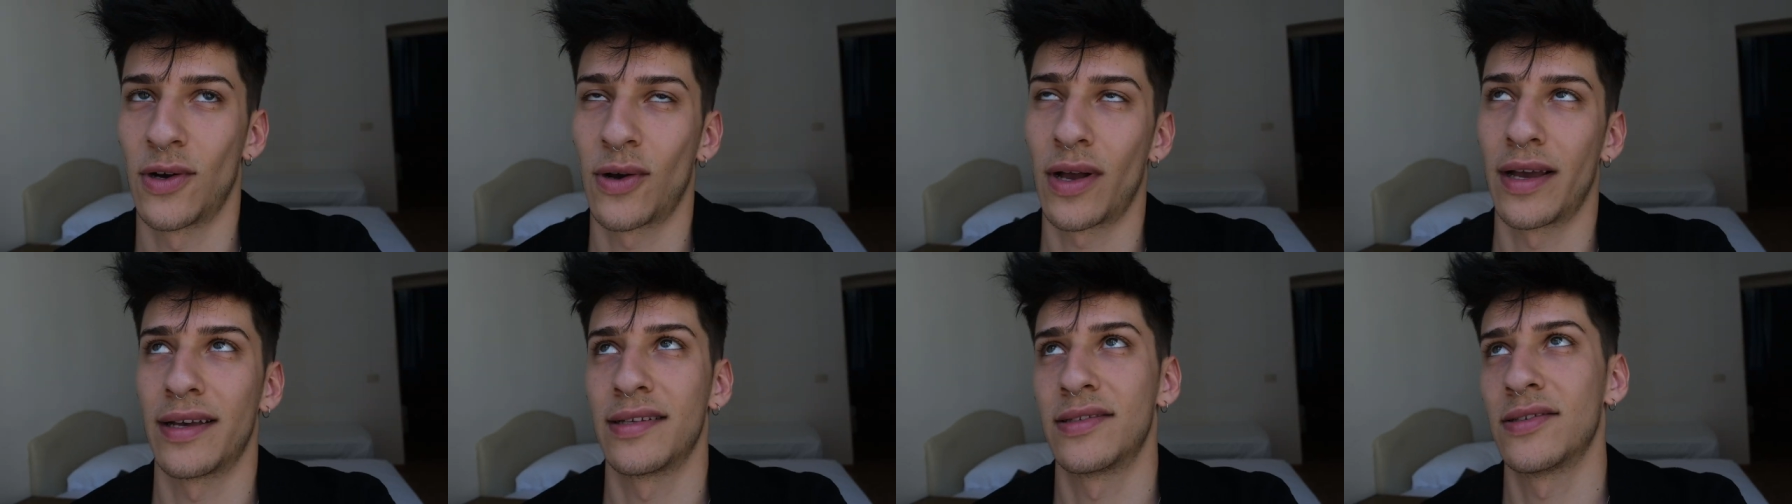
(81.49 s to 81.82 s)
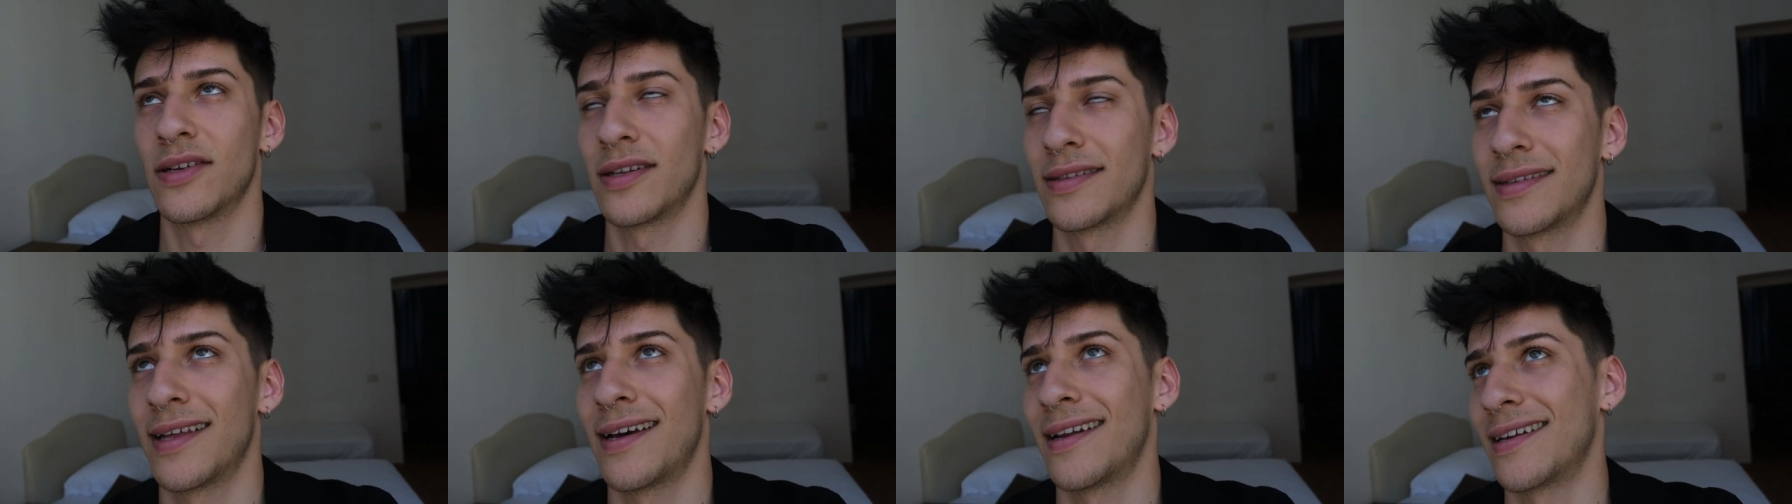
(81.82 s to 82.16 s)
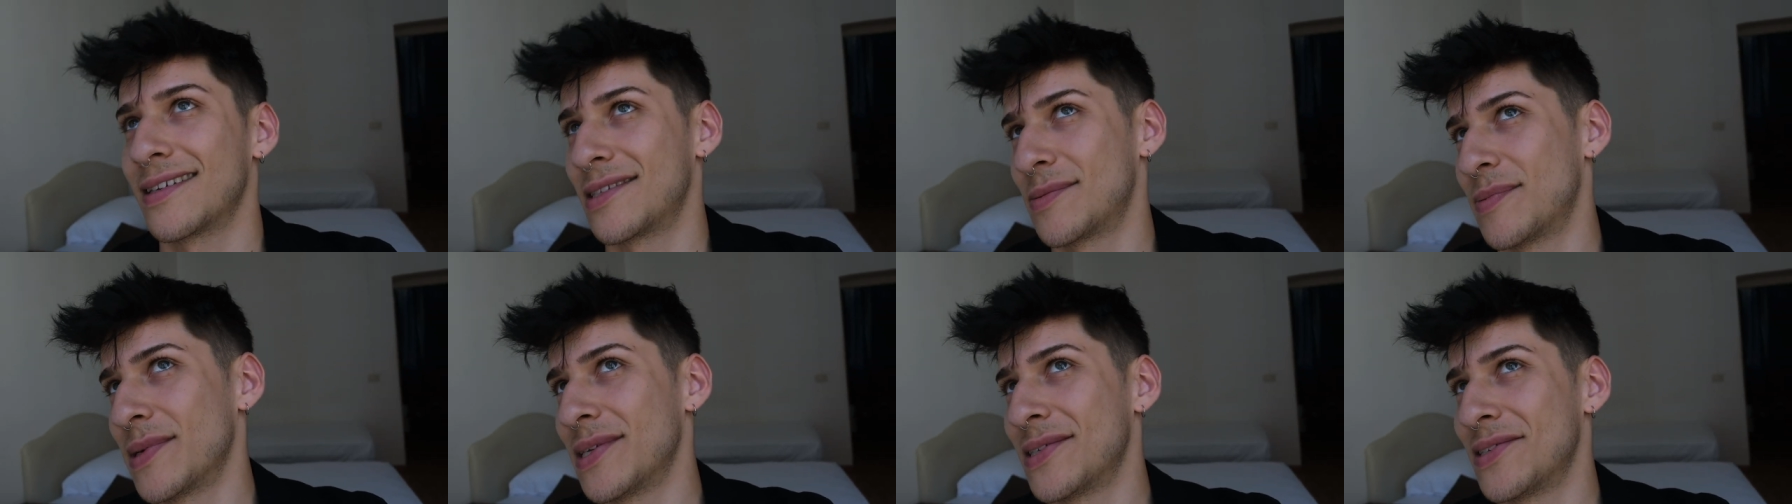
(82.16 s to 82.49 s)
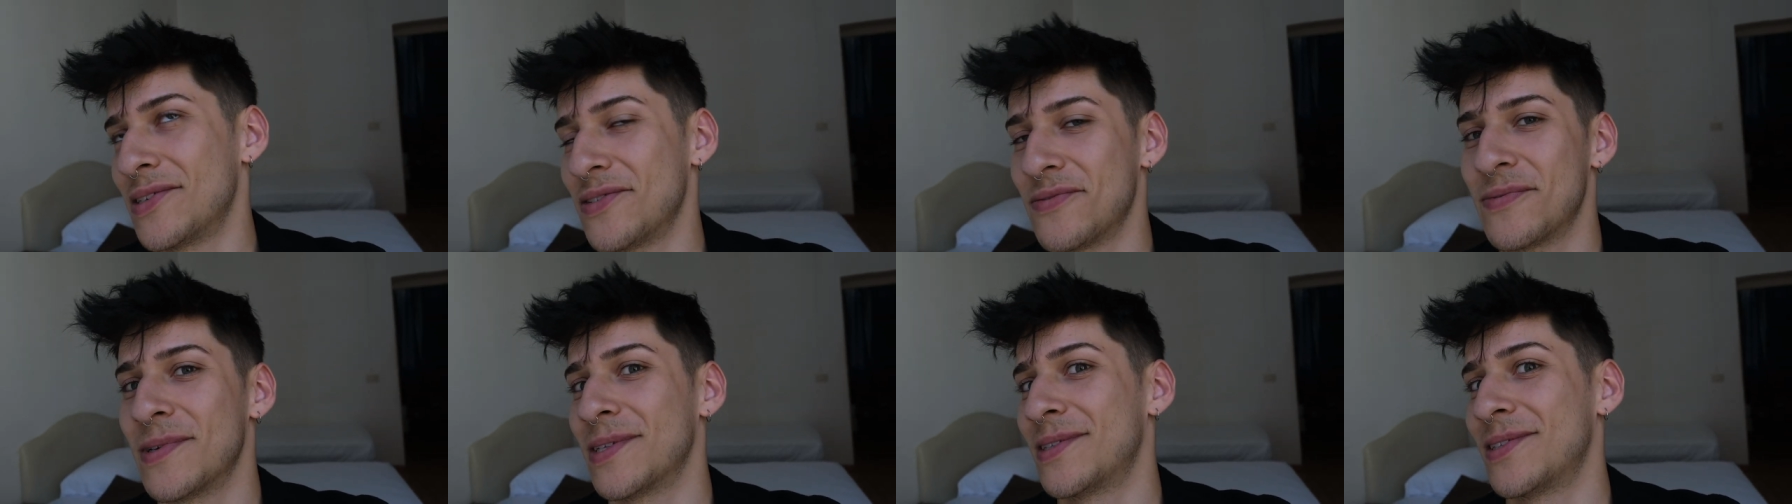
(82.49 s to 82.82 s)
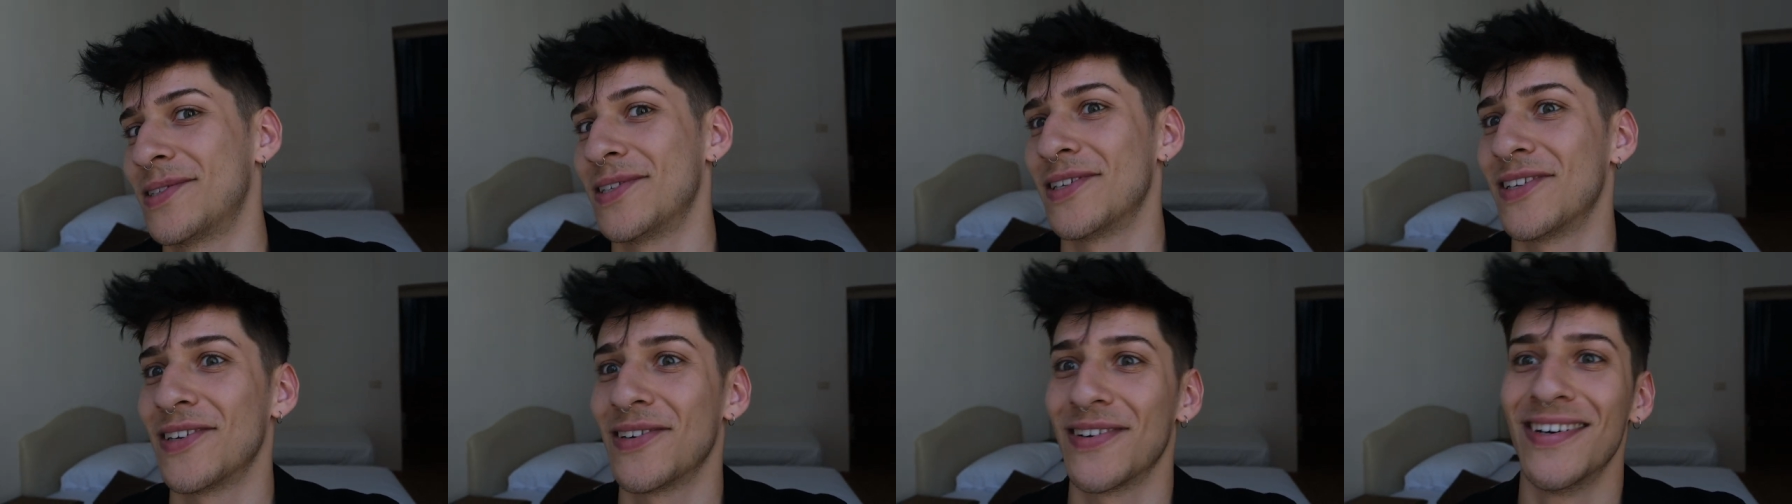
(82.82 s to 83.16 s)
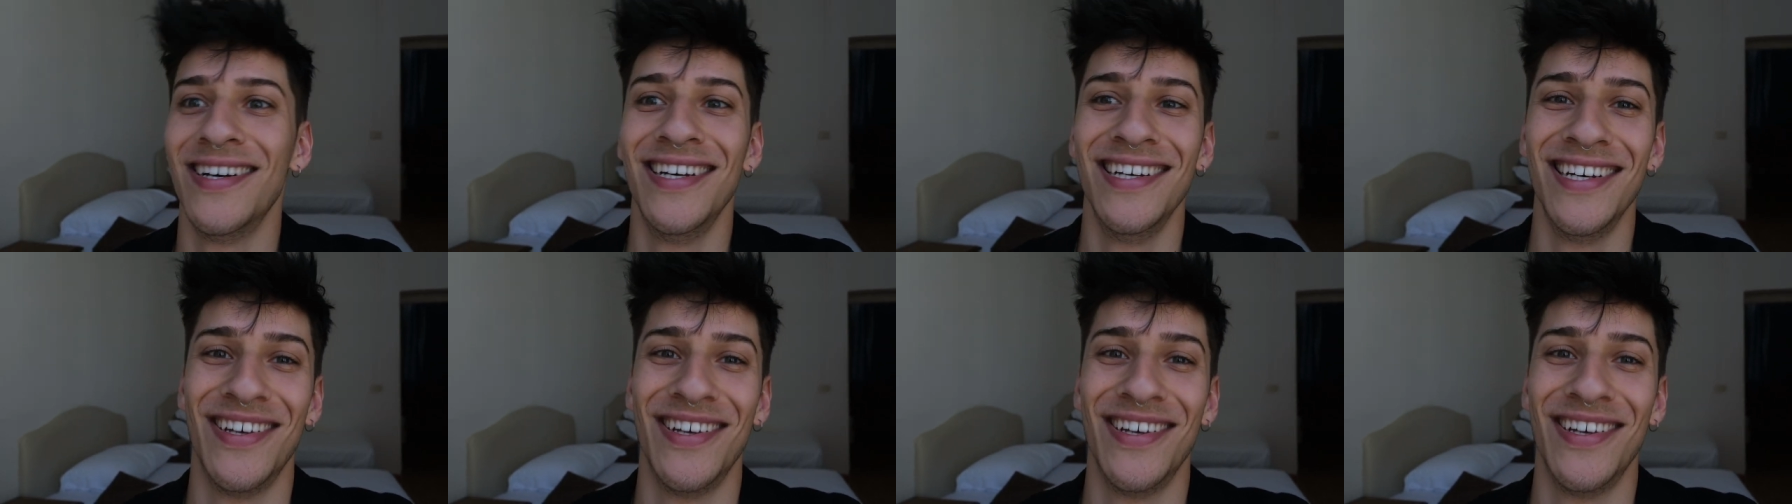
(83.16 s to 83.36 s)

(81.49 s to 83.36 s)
okay, it's not that expensive, but you know,